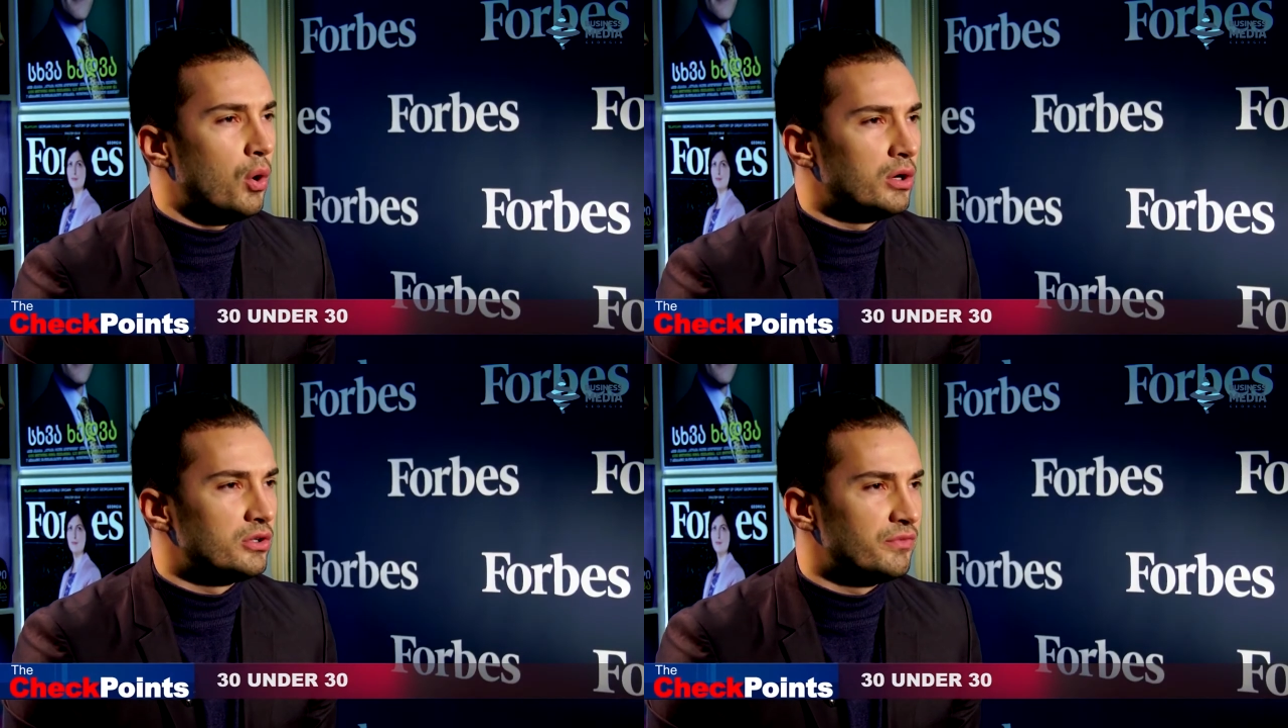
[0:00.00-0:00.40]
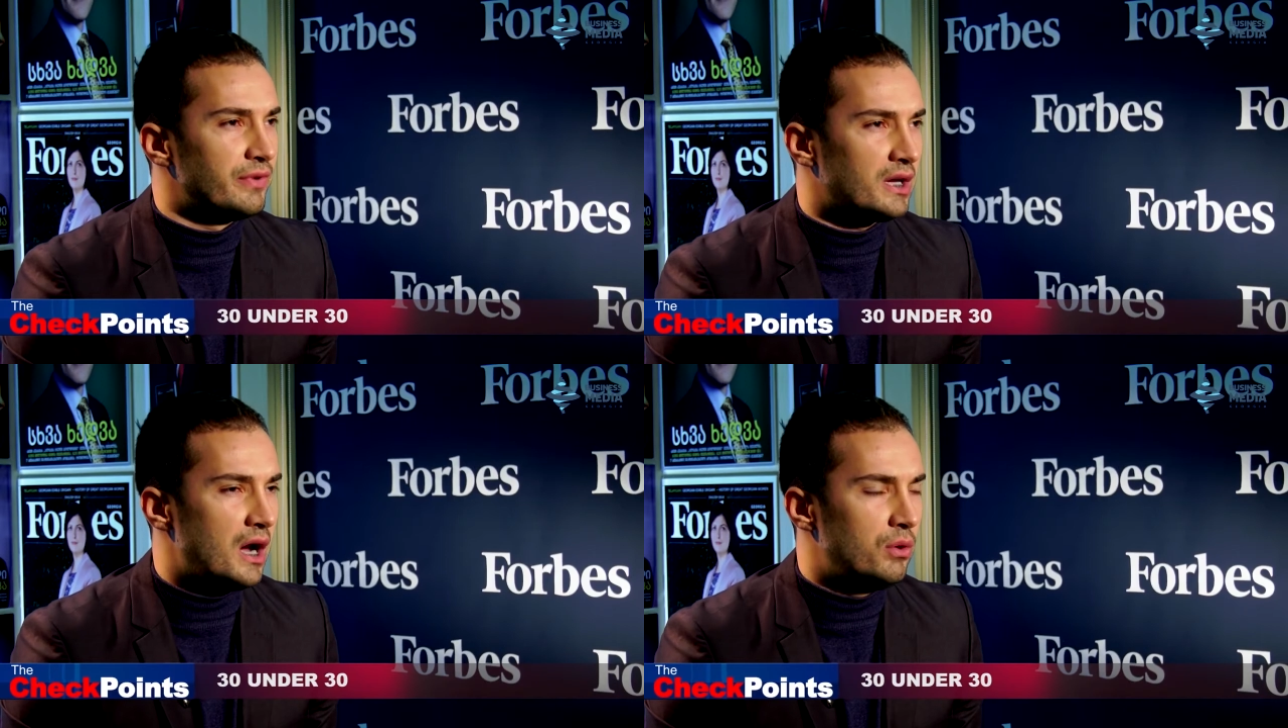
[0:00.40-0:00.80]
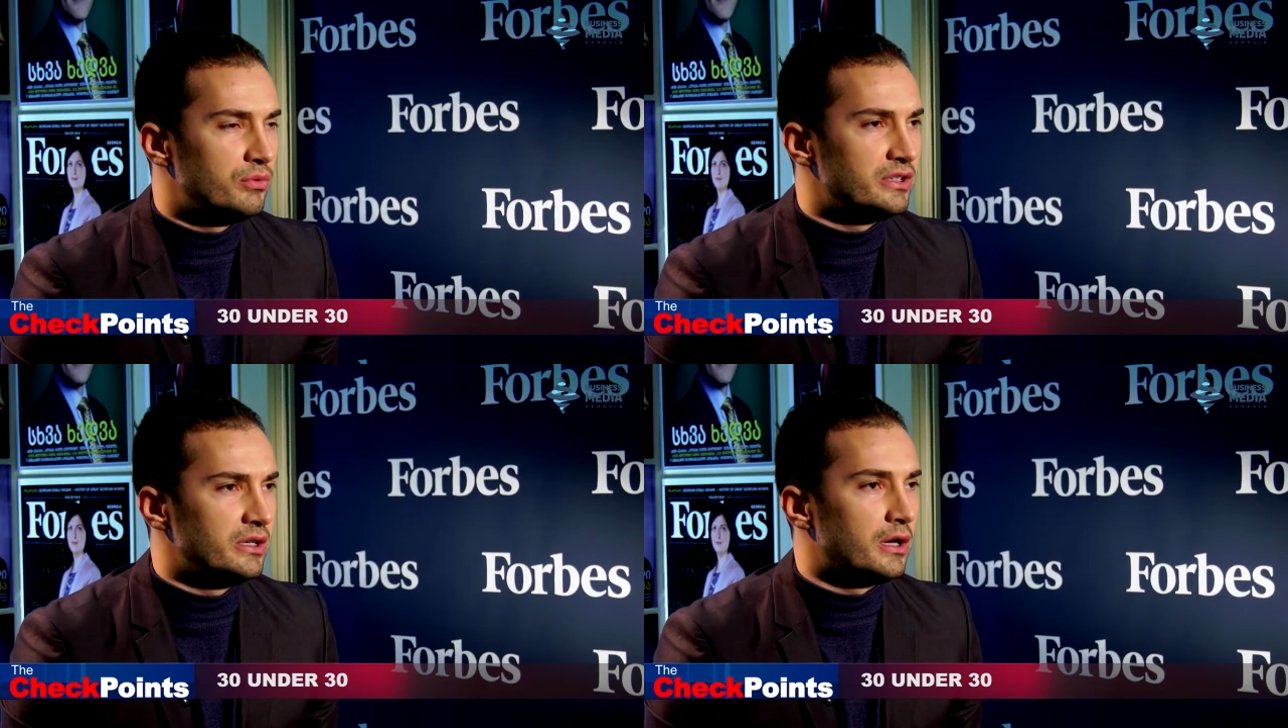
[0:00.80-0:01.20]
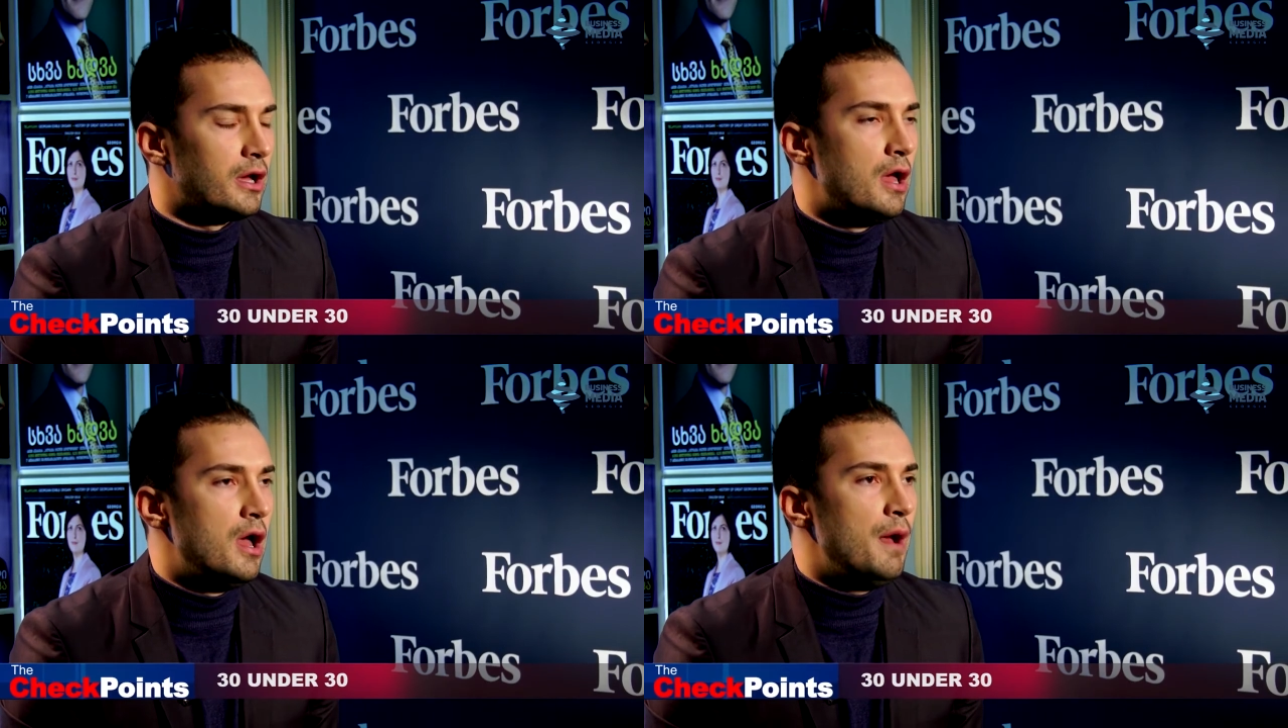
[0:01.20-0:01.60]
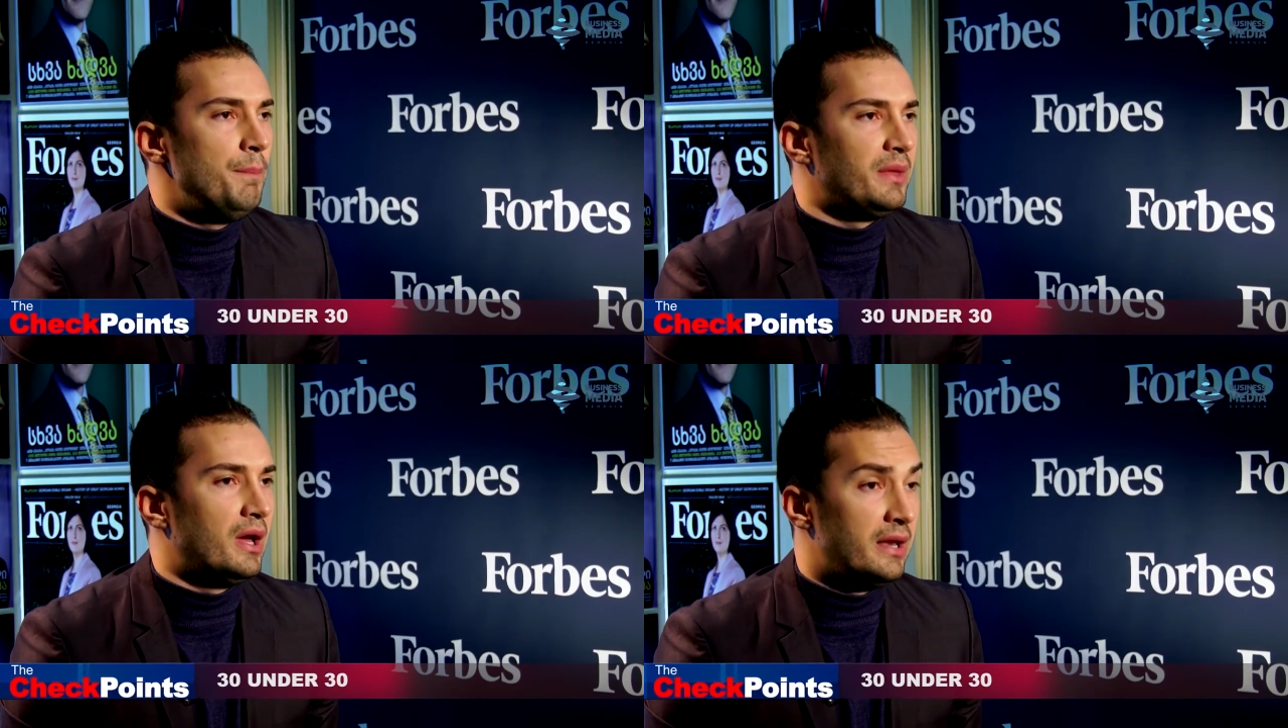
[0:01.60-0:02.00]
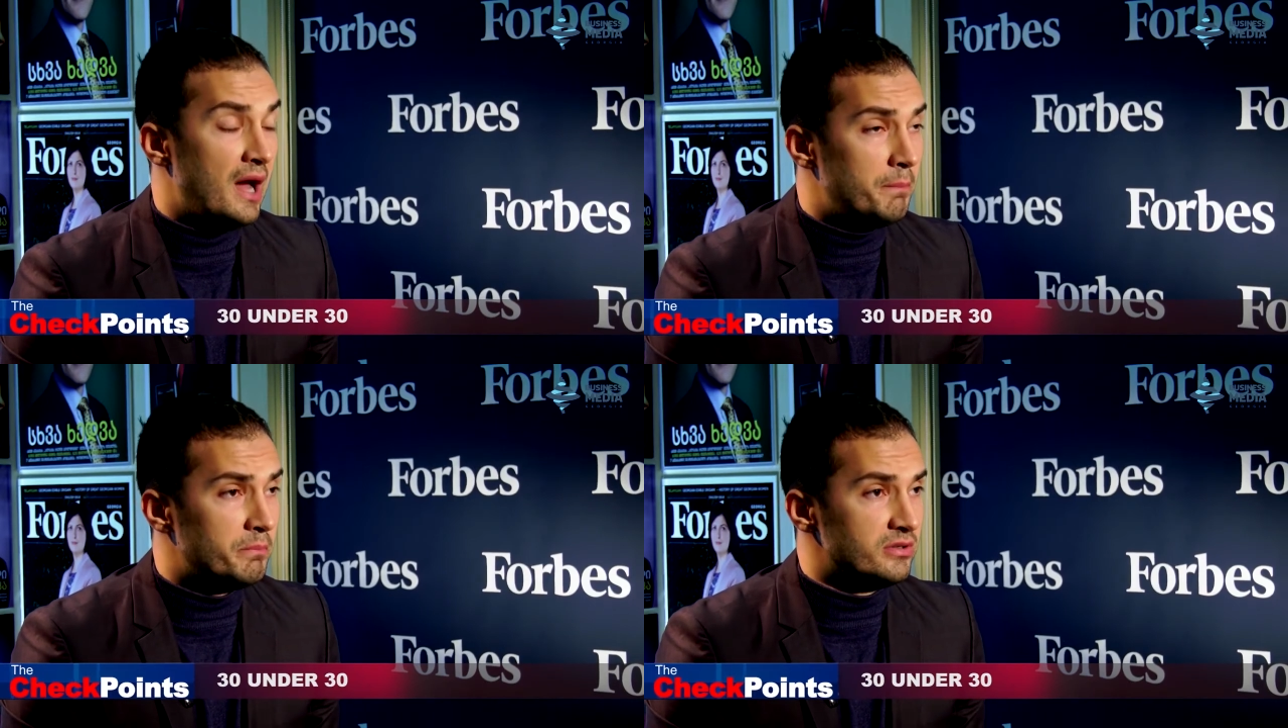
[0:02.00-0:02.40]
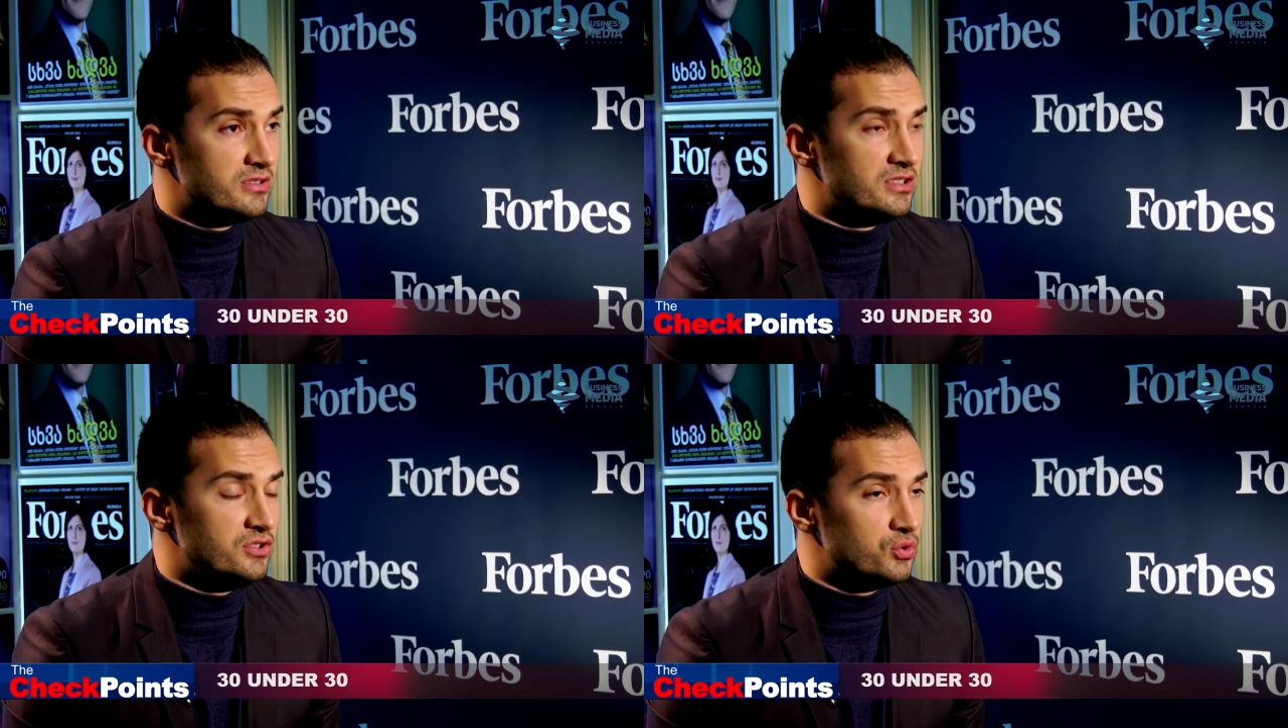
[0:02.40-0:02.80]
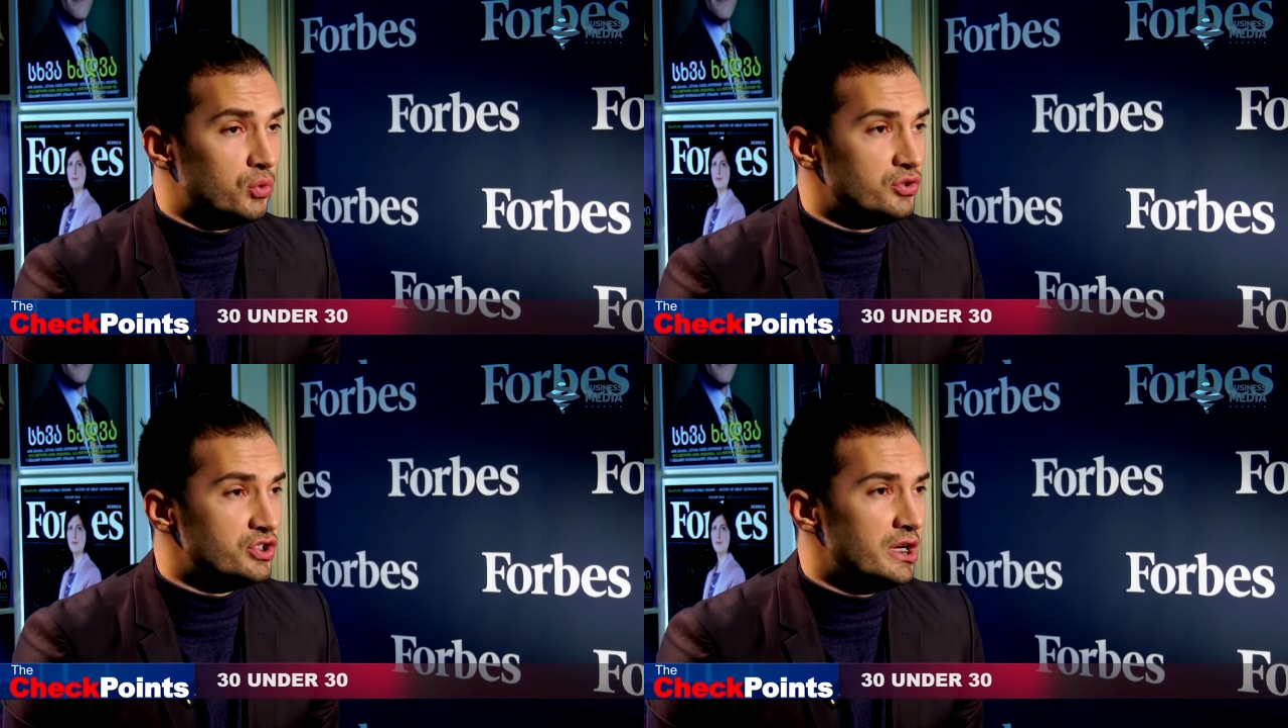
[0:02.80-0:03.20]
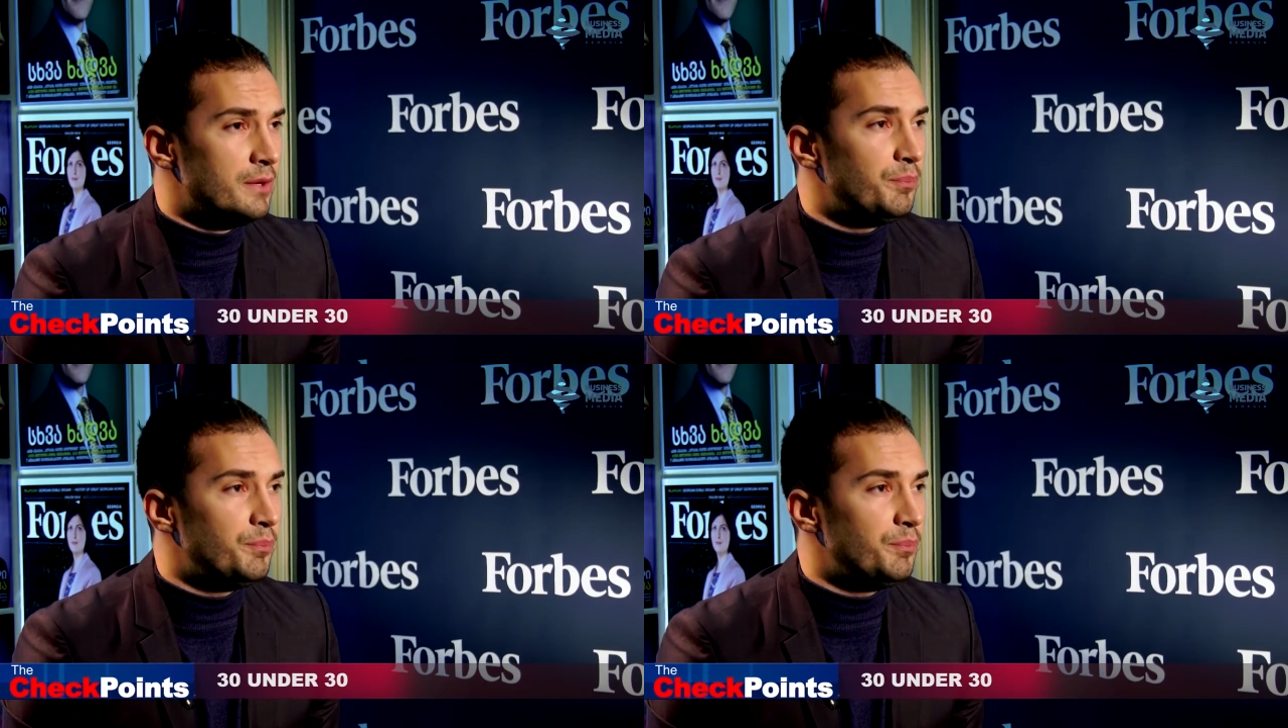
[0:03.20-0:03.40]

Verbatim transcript: quality of accounting uh, numbers in Georgia.